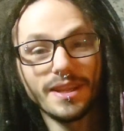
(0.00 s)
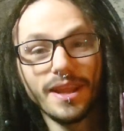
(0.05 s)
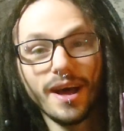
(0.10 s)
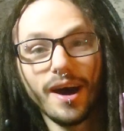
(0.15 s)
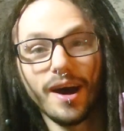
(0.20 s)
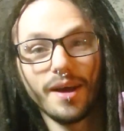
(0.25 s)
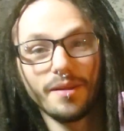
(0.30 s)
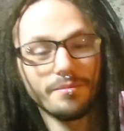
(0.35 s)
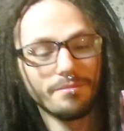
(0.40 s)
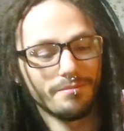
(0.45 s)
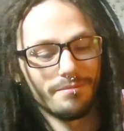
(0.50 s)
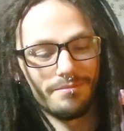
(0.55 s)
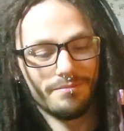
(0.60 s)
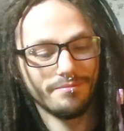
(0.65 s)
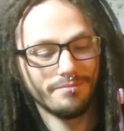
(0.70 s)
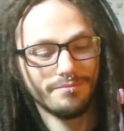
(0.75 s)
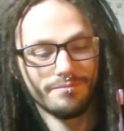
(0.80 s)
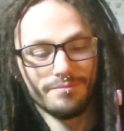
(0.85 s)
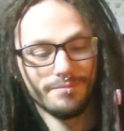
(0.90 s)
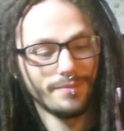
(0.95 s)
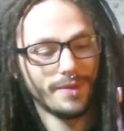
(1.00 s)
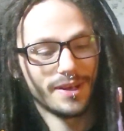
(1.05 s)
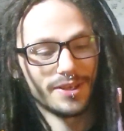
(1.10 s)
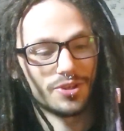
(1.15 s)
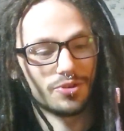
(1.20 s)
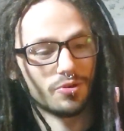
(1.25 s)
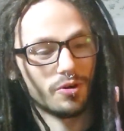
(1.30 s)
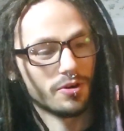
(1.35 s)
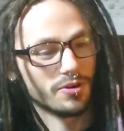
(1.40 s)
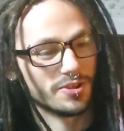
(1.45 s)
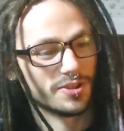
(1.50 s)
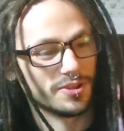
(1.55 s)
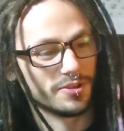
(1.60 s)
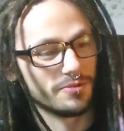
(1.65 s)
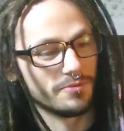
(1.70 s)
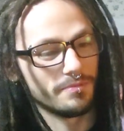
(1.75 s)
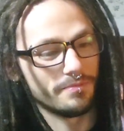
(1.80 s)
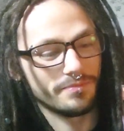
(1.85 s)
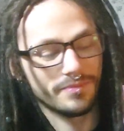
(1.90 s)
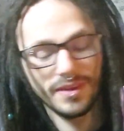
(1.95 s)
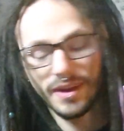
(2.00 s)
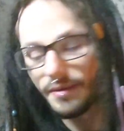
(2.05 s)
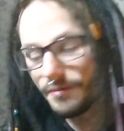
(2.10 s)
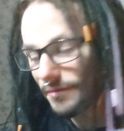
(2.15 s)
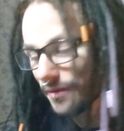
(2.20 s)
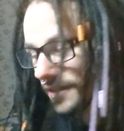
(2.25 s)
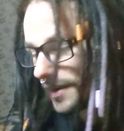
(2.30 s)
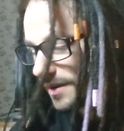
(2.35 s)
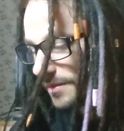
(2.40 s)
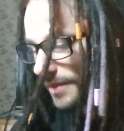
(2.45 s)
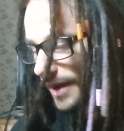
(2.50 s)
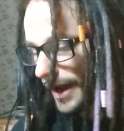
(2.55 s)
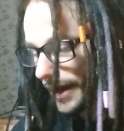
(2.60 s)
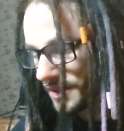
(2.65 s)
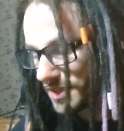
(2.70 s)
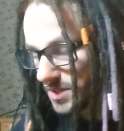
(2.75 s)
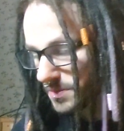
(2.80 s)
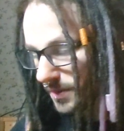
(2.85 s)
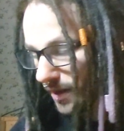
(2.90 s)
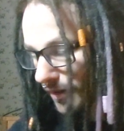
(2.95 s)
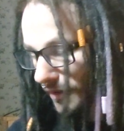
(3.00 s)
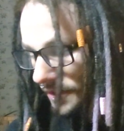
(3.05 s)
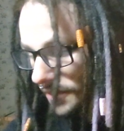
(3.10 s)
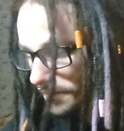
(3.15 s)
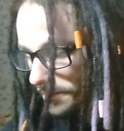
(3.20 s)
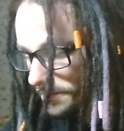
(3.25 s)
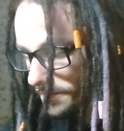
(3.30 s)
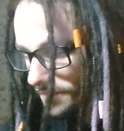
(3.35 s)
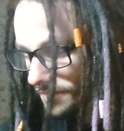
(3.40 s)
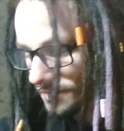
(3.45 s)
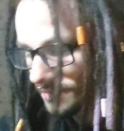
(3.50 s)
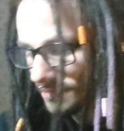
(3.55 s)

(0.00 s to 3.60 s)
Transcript: not my strong suit. I'm very bad at spelling.